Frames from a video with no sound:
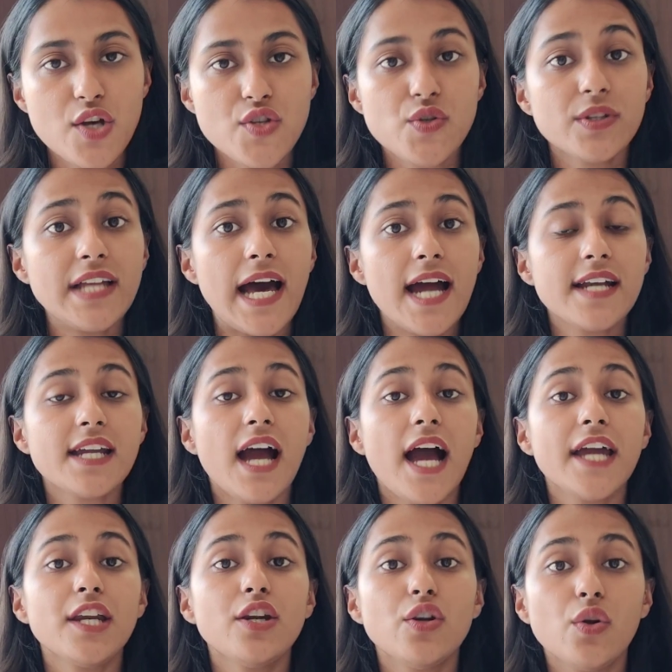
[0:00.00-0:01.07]
so that
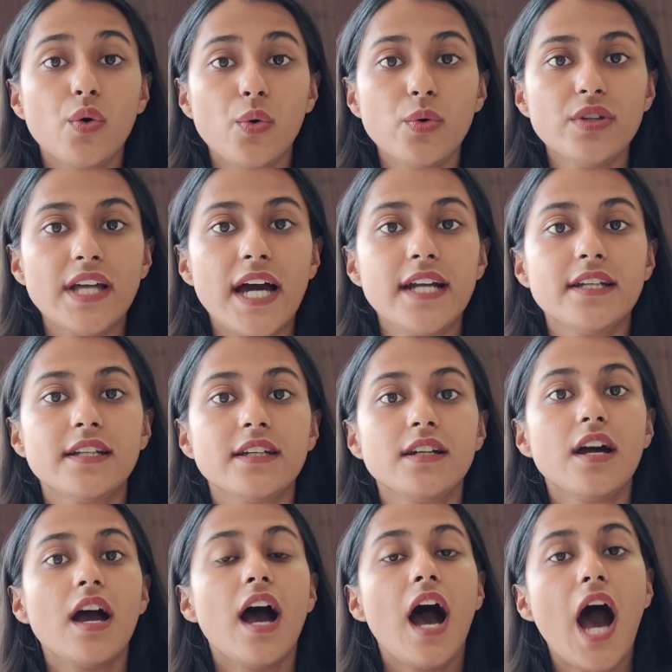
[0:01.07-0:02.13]
I know that
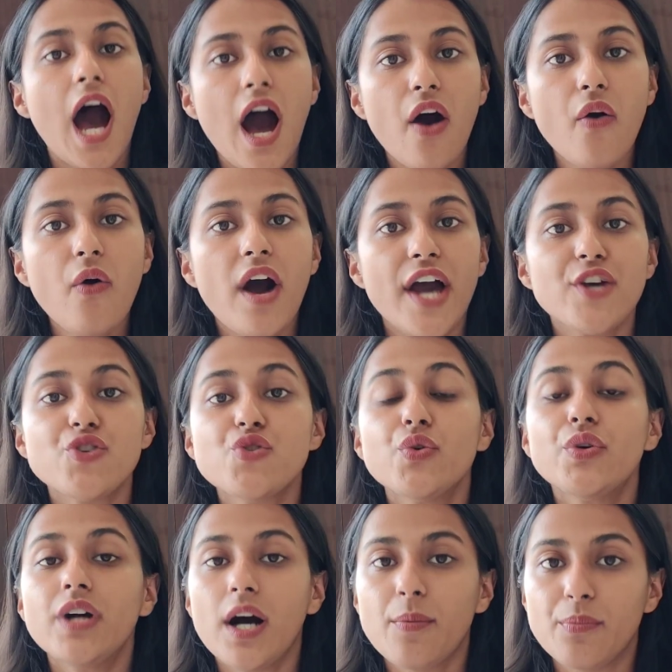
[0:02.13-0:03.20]
how I
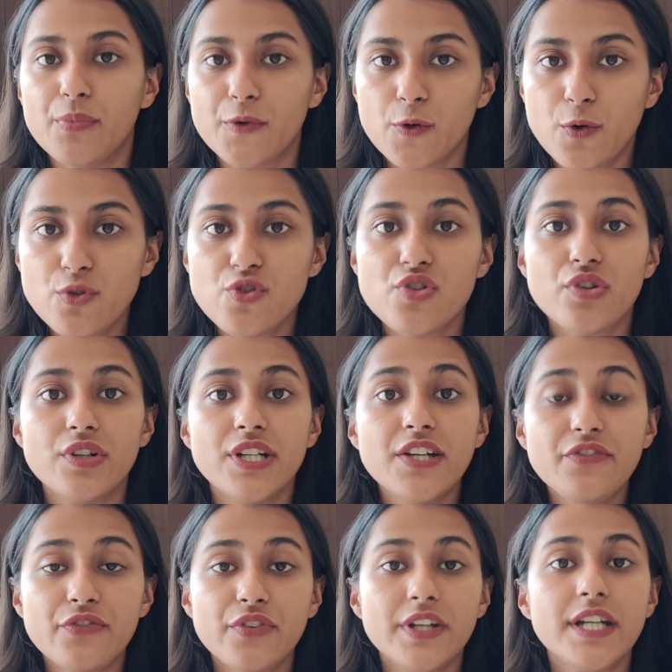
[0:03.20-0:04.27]
should approach
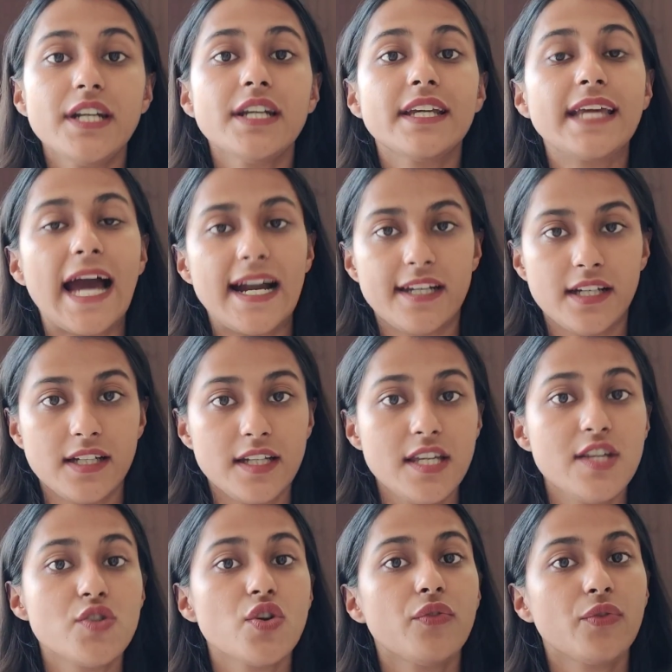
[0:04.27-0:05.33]
different
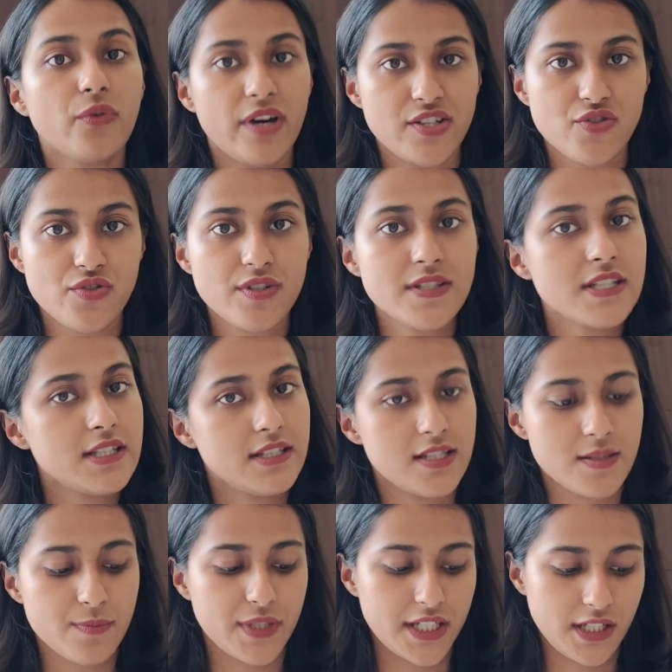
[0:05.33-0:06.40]
categories of questions in
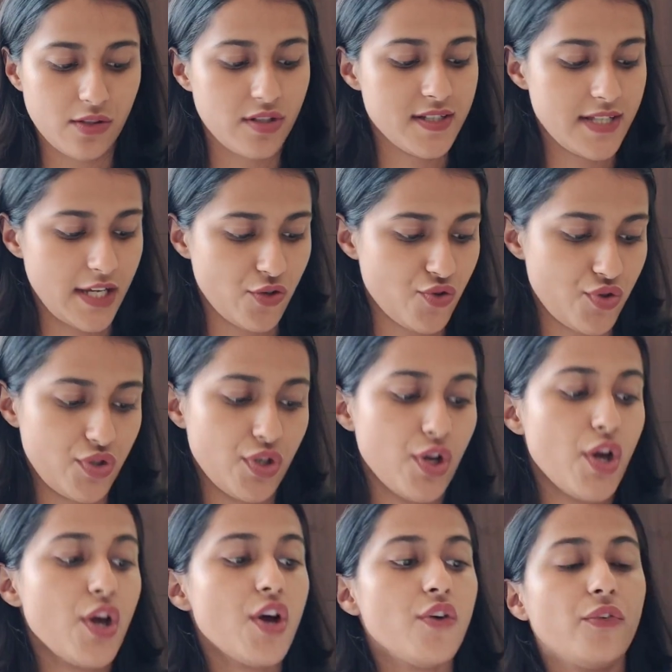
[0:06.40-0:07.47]
this particular section.
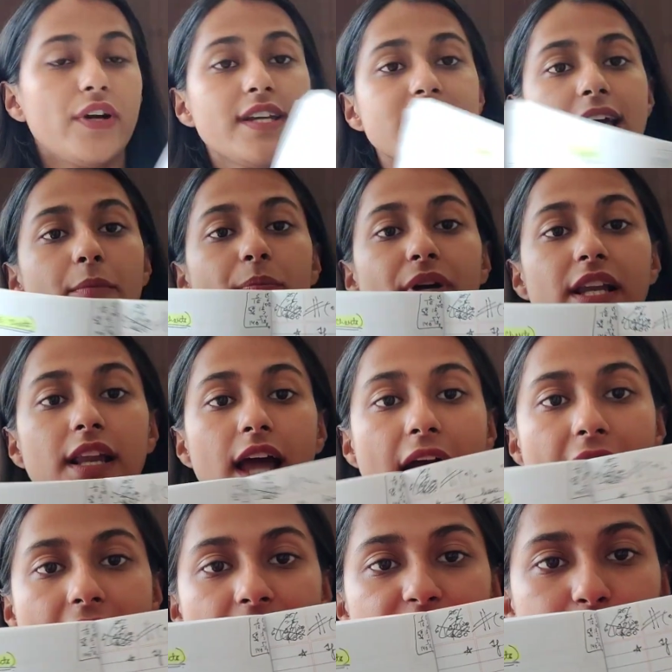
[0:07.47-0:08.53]
For example,
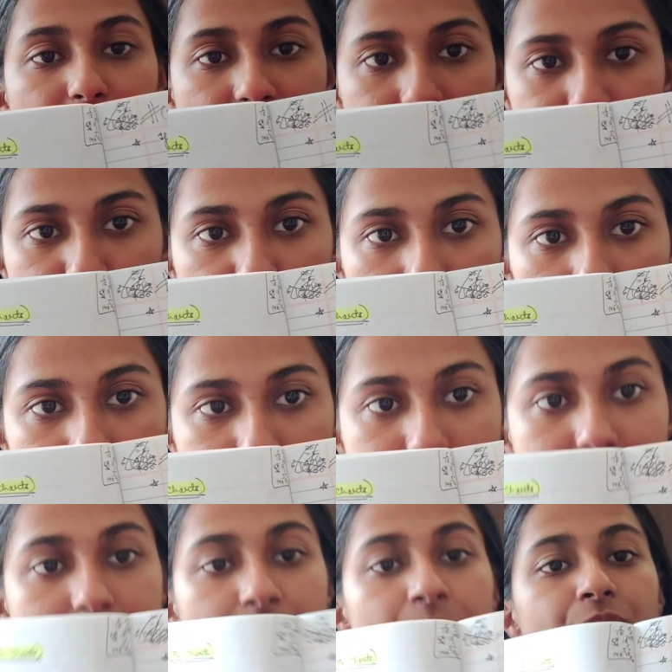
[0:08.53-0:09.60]
I have pie
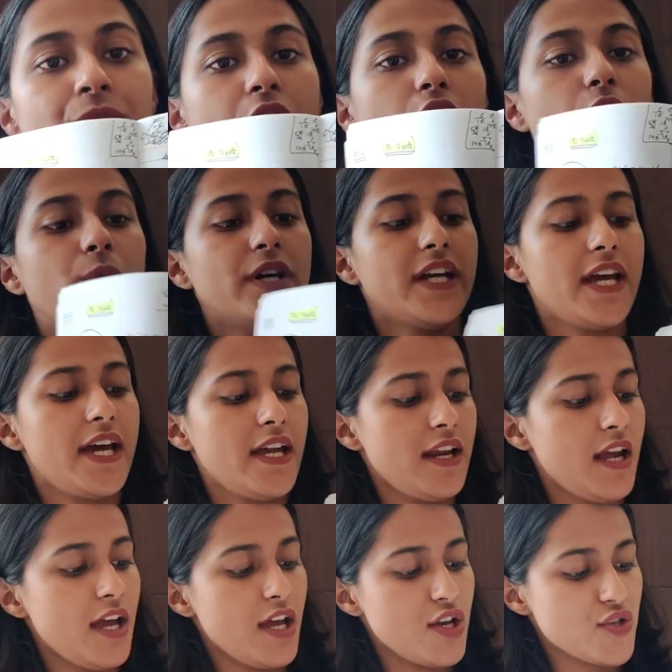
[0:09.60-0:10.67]
charts over
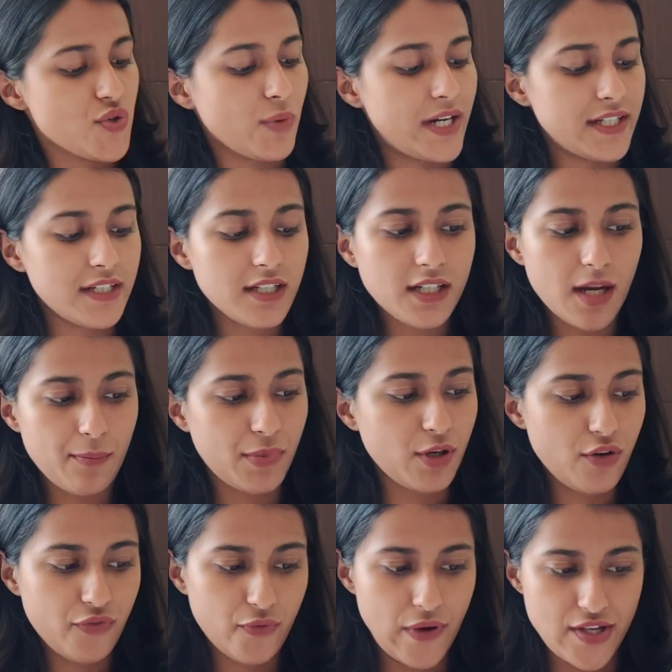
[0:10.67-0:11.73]
here. So I did a
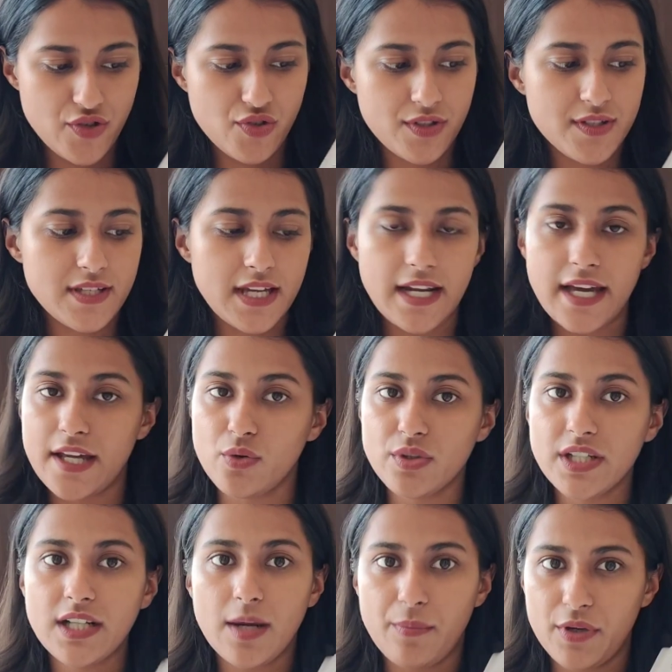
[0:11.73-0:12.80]
couple of questions and I
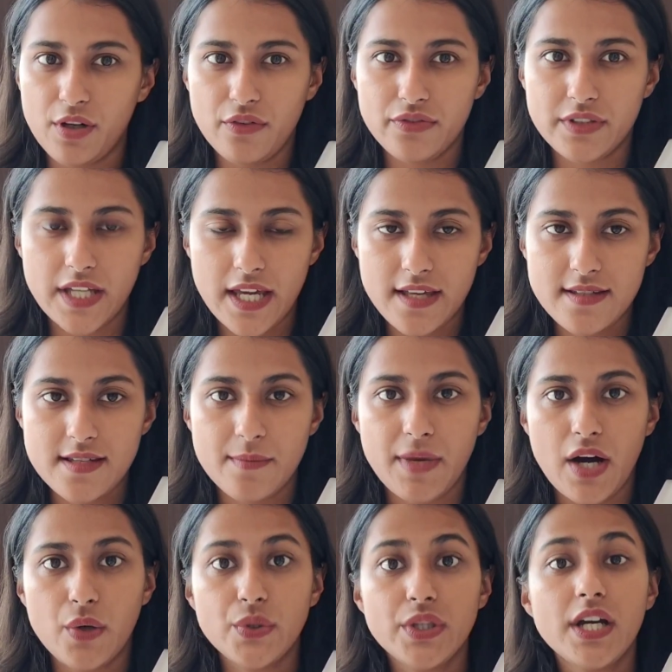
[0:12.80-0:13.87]
wrote a couple of things
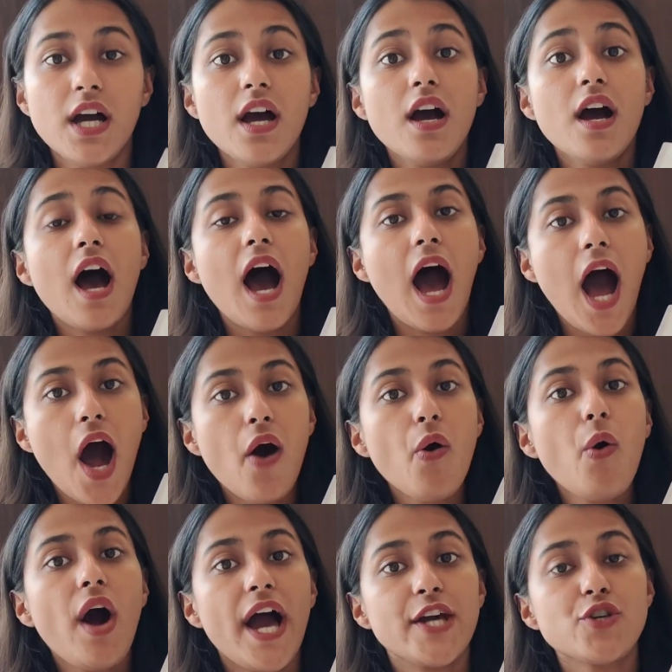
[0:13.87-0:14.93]
about
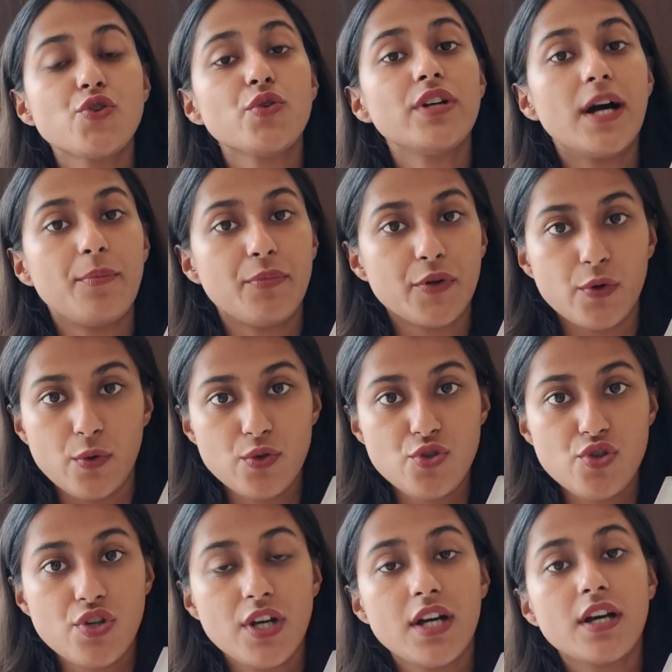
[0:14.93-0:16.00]
how I should
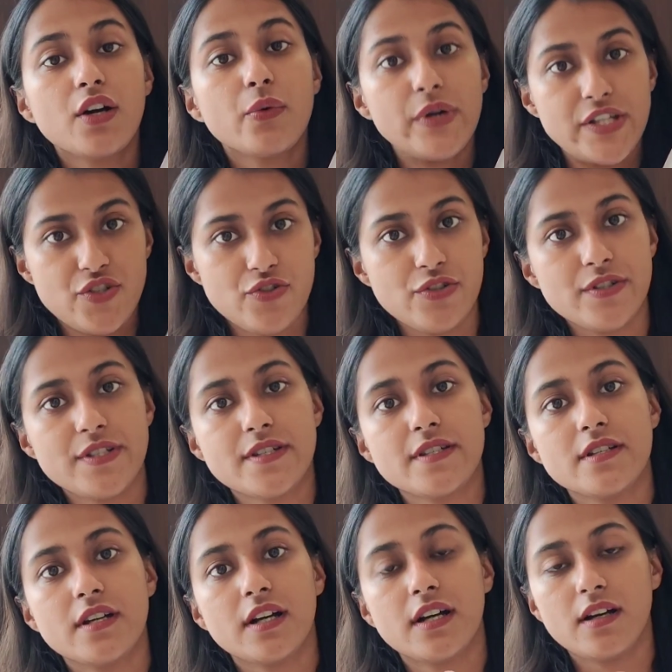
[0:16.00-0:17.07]
approach
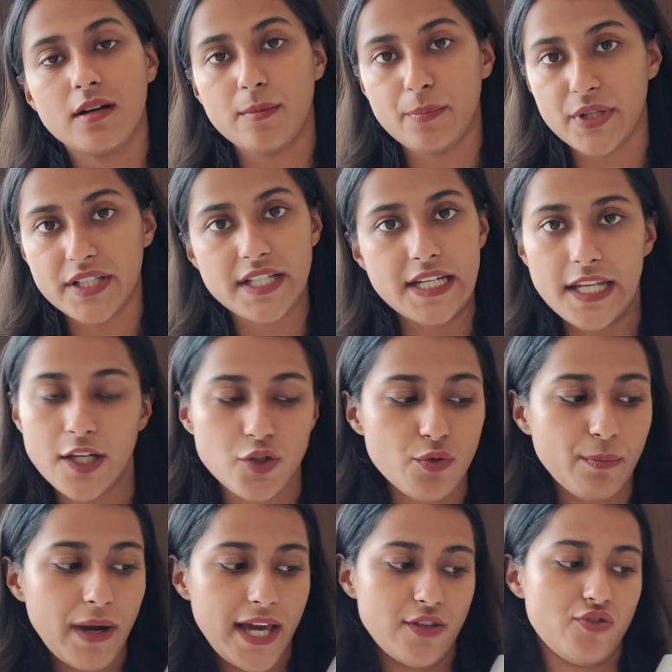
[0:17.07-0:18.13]
questions pertaining
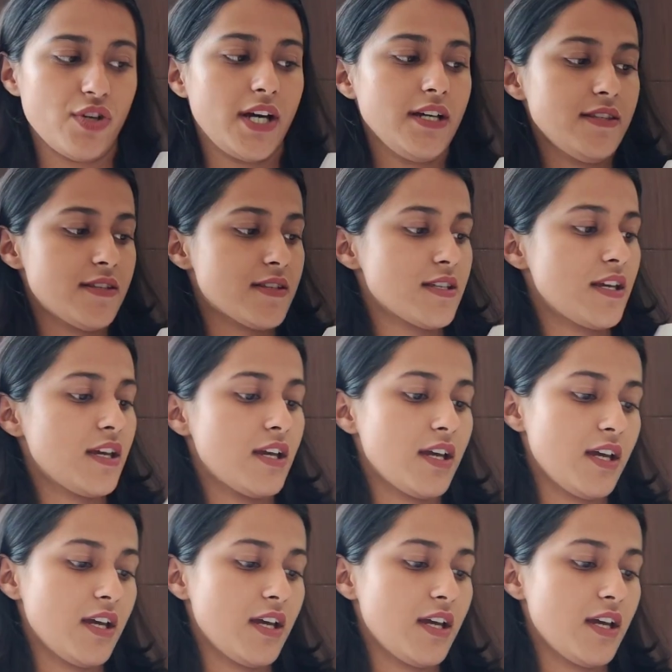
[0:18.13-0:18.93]
to pie charts.